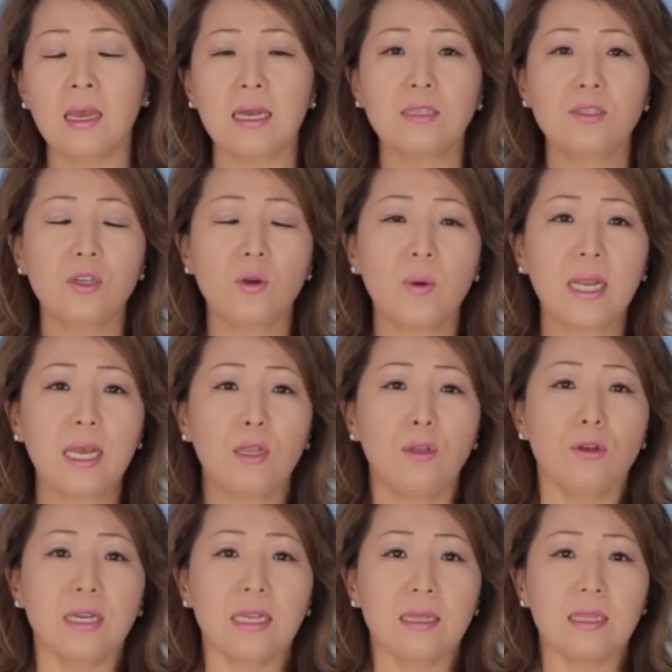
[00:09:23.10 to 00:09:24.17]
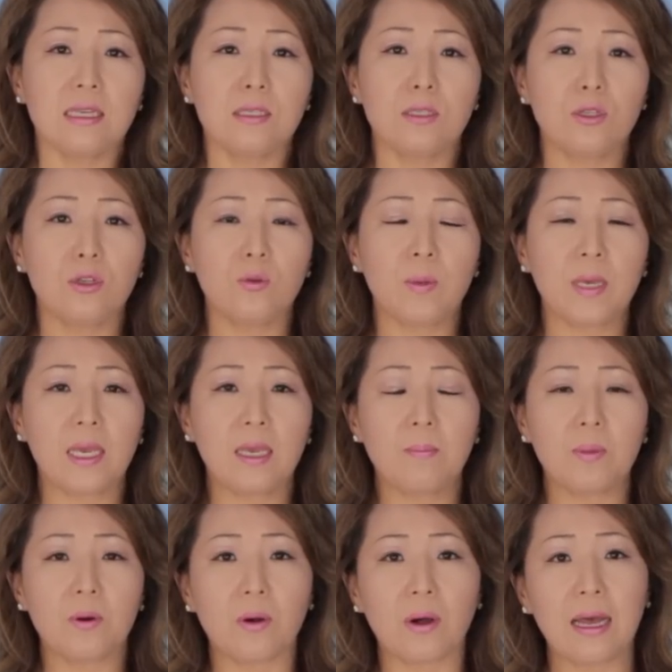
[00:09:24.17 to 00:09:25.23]
And so when I look at these two
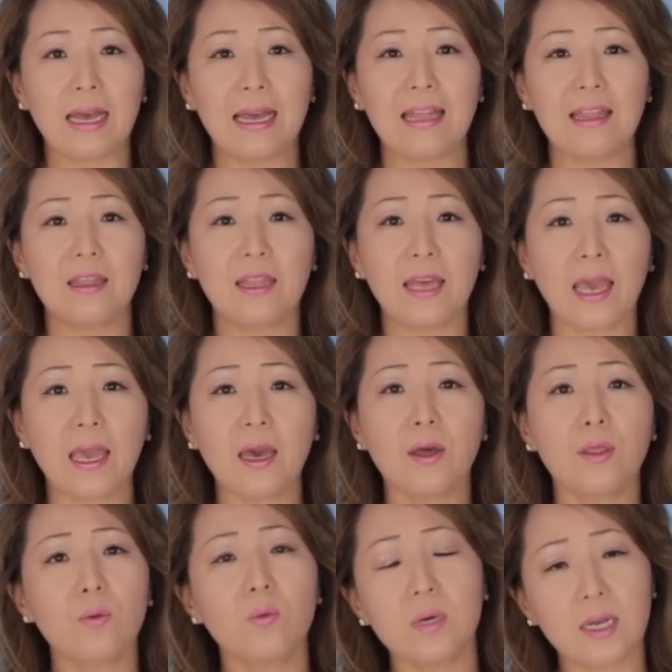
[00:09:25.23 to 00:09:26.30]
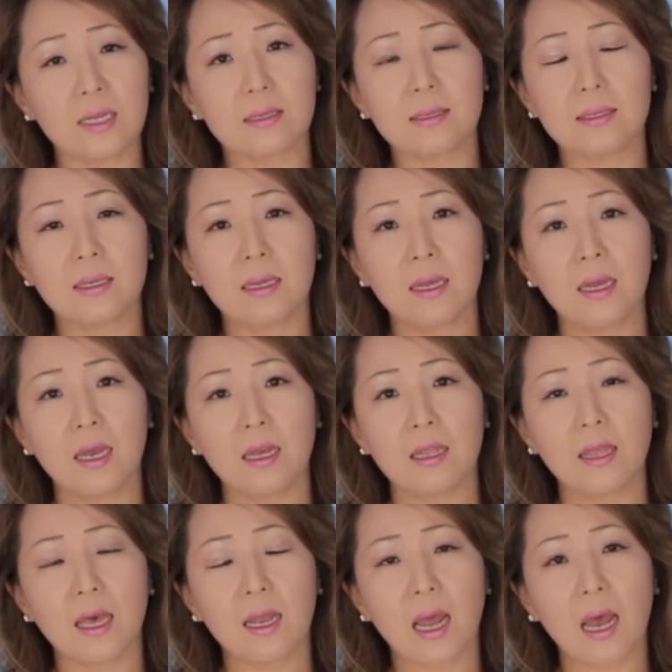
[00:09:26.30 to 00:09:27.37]
people, they are the ones
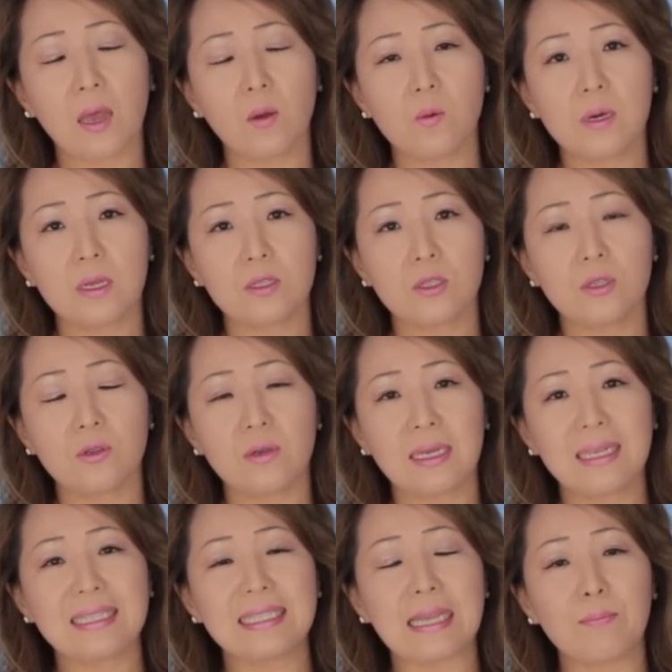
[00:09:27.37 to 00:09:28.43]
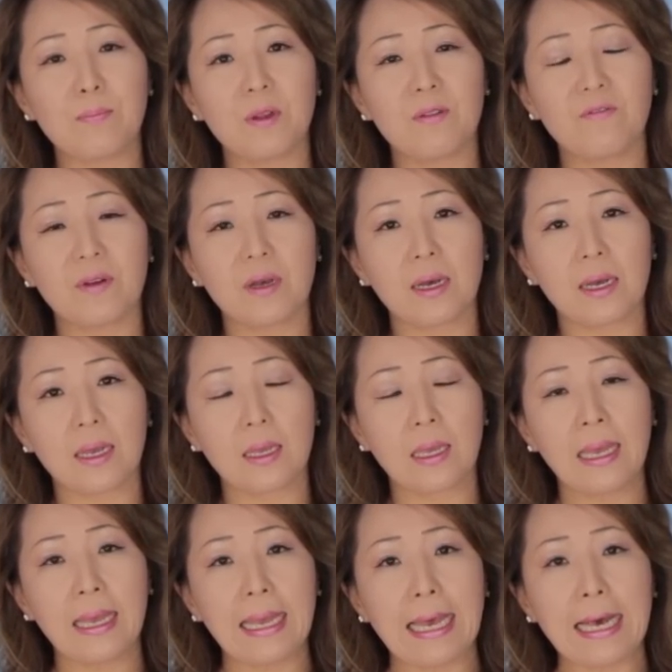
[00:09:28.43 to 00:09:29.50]
that I want to exemplify
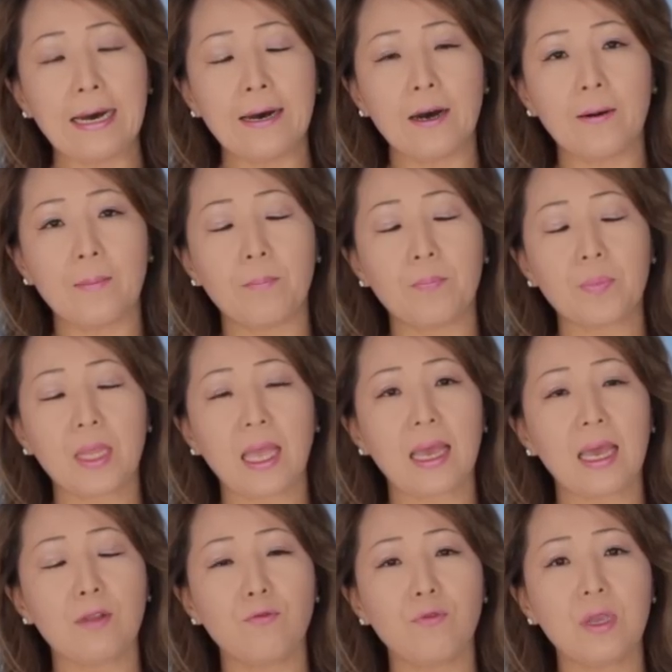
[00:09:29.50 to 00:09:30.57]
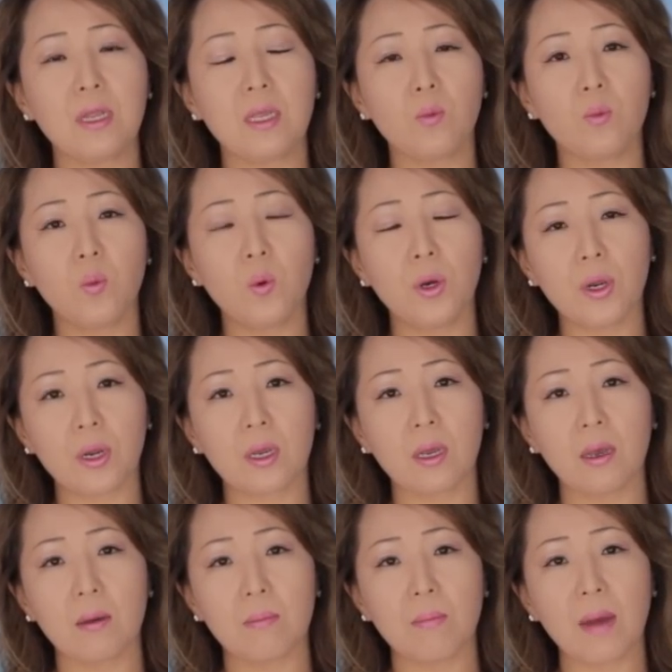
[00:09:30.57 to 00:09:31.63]
and really
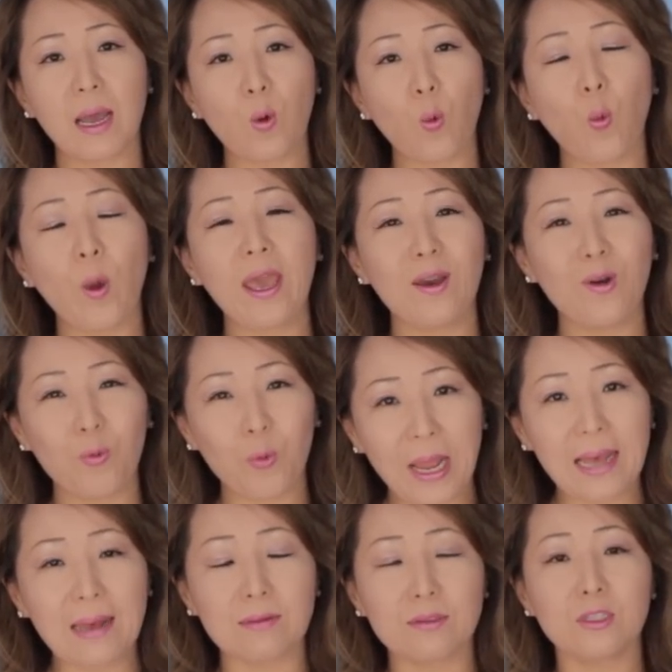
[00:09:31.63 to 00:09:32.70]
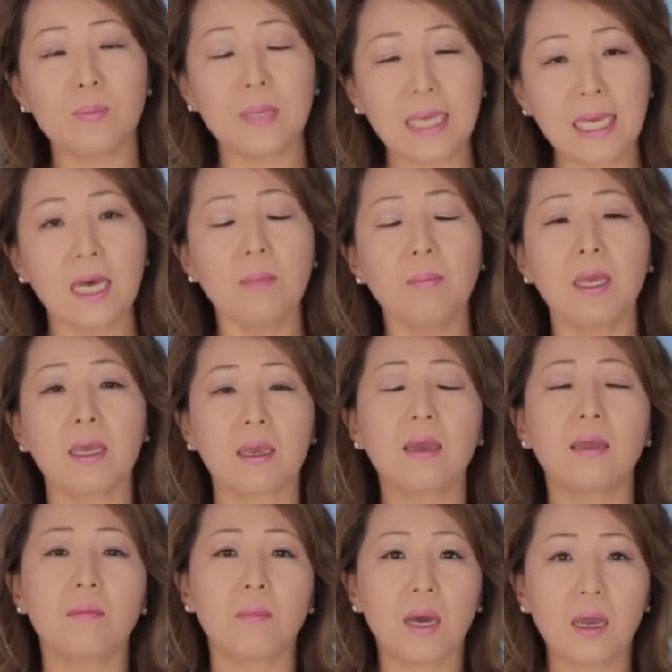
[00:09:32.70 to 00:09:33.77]
work my way around to becoming
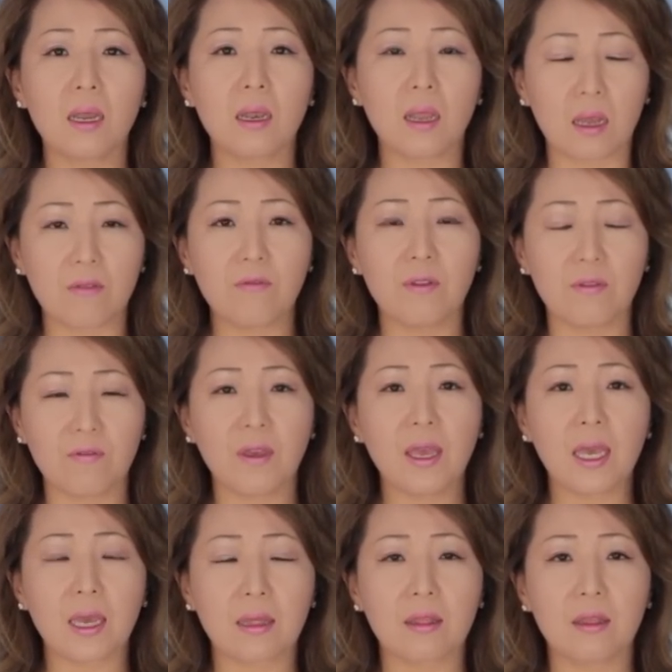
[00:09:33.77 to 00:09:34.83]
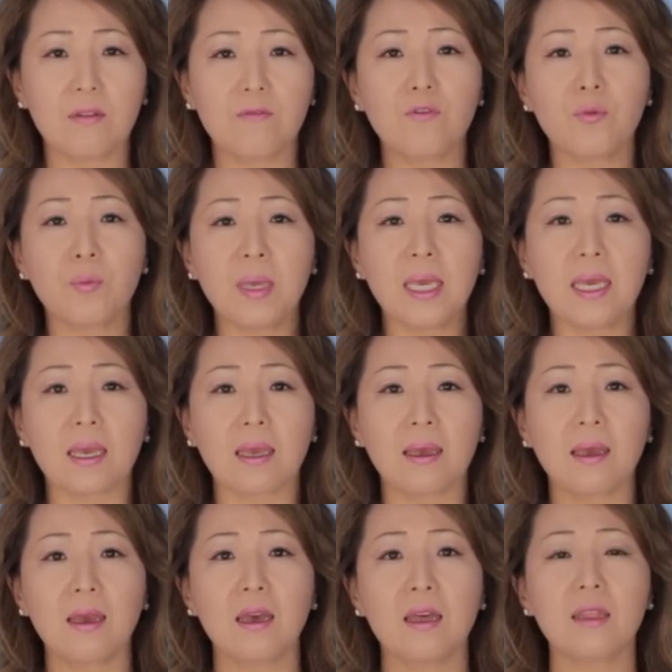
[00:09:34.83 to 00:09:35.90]
in my life of faith. For me,
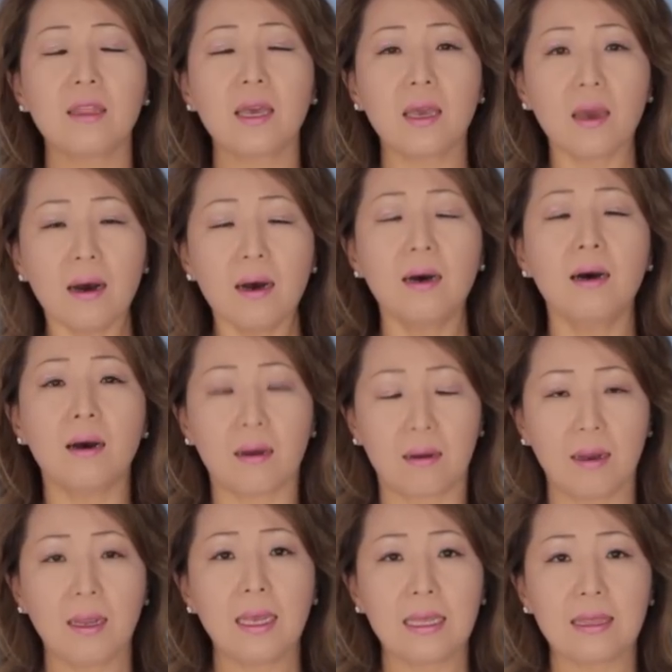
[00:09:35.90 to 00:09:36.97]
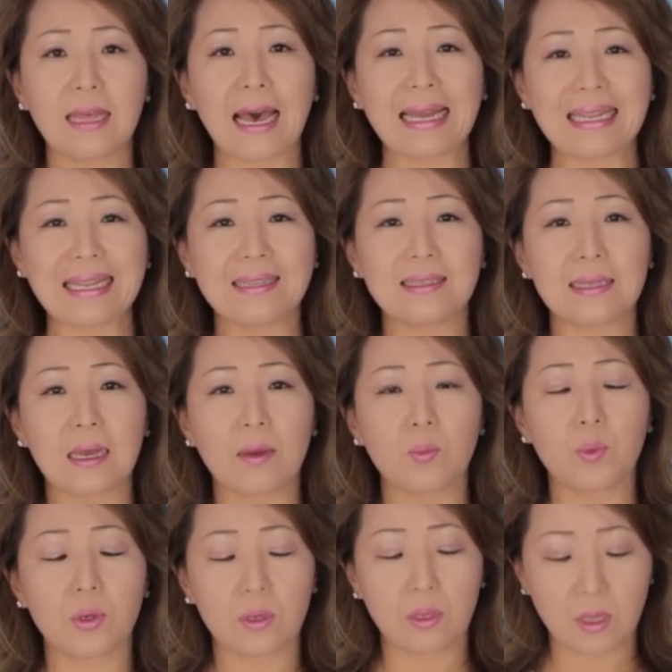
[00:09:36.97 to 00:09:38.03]
they are that
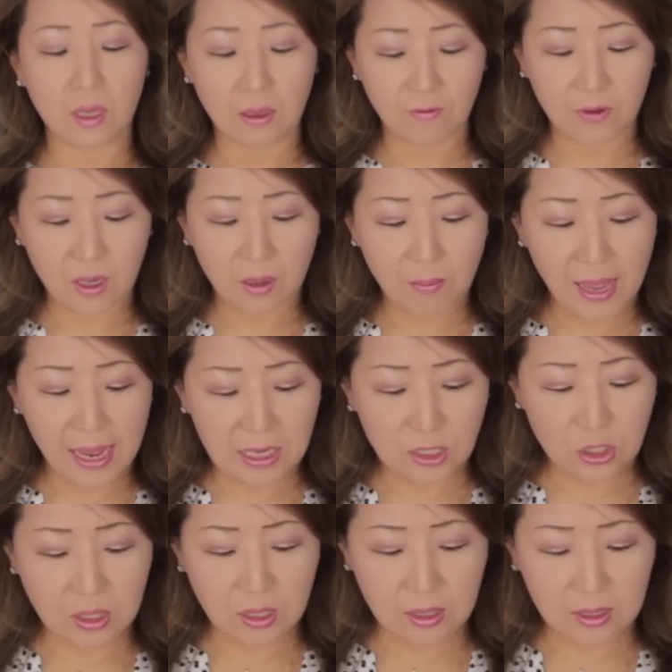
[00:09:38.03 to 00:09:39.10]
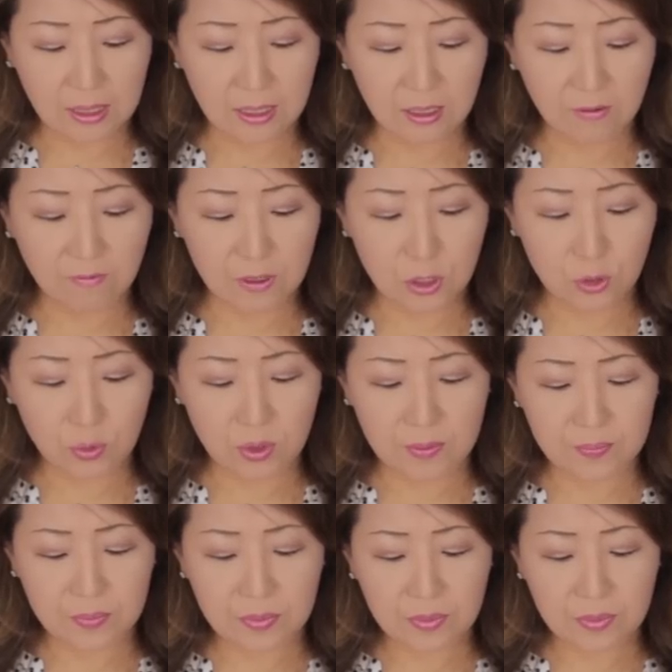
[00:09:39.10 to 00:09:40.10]
example of a compassionate individual.